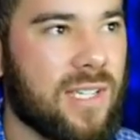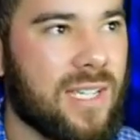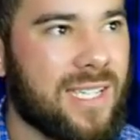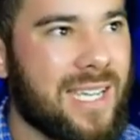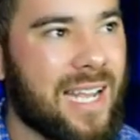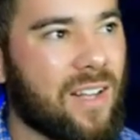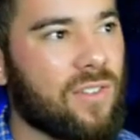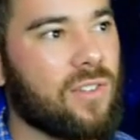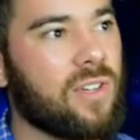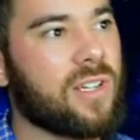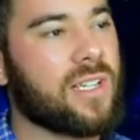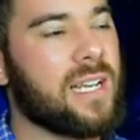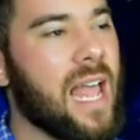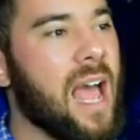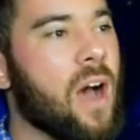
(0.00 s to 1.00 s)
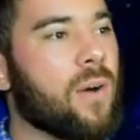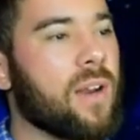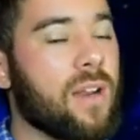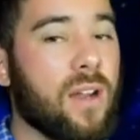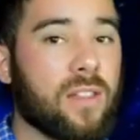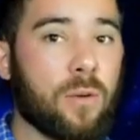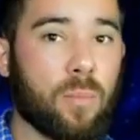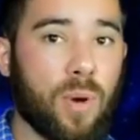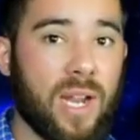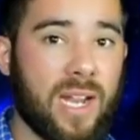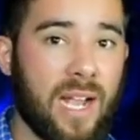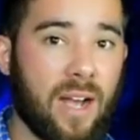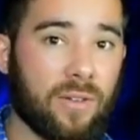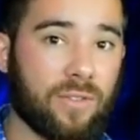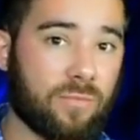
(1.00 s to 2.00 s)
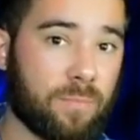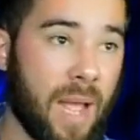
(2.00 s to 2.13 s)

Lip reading: Let's take a look now at another breakout